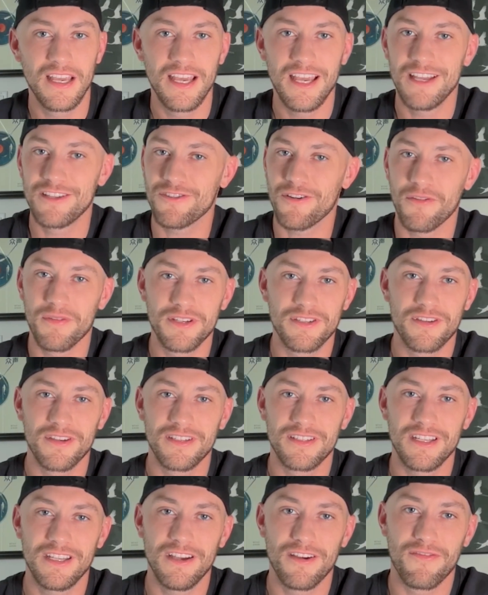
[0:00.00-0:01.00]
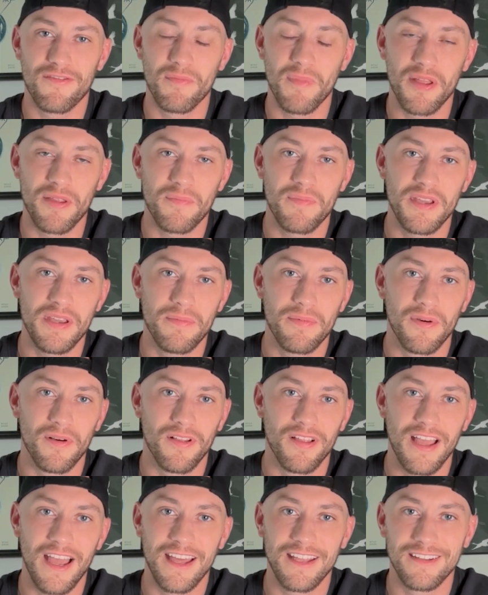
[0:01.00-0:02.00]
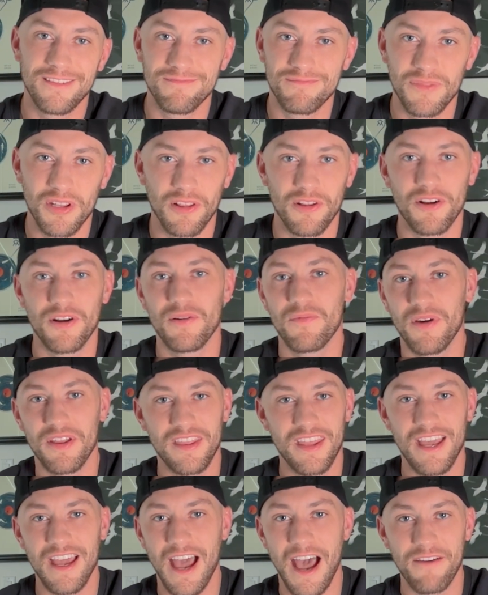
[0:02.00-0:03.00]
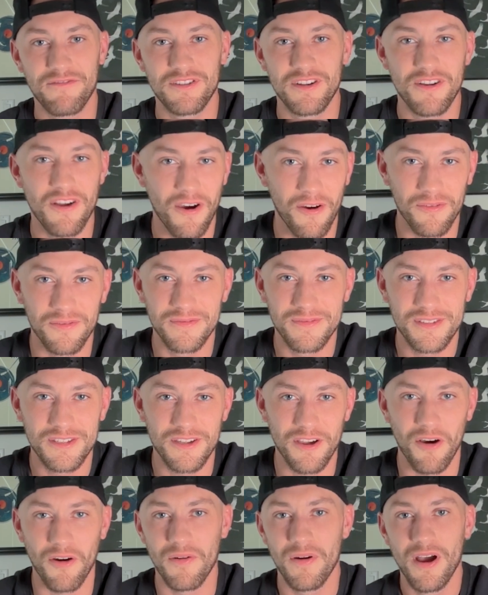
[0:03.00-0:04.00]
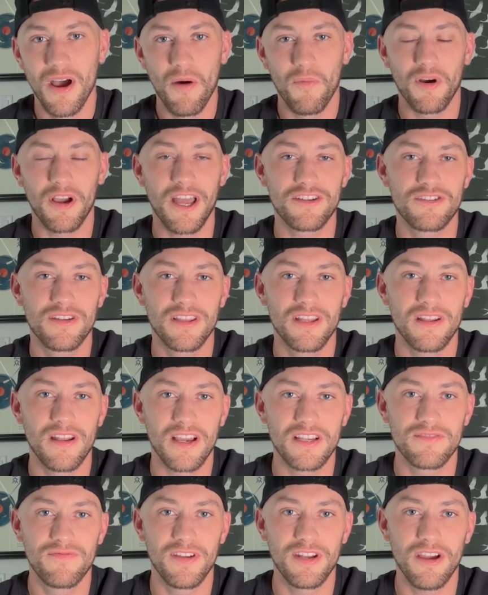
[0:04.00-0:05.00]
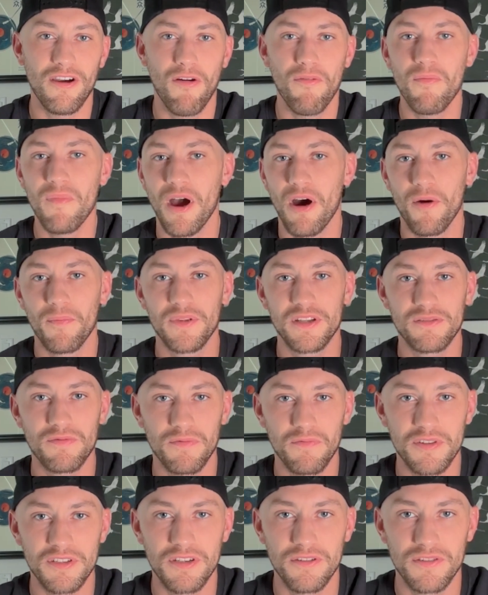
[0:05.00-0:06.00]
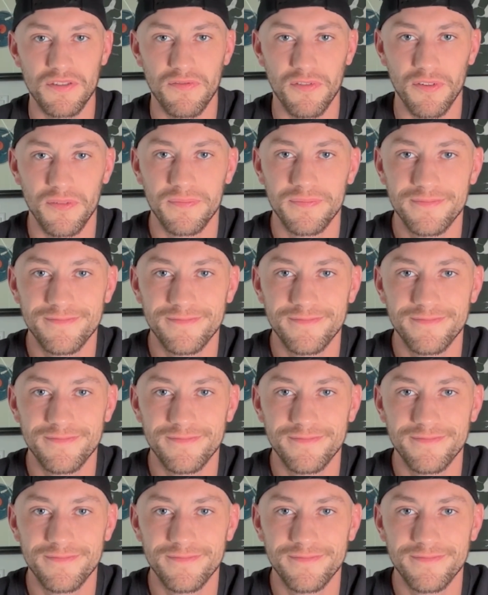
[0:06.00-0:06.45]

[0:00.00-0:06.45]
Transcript: It's always good to hear from other people and learn what they have to know. So we'll catch you in the next video. I hope this one was useful.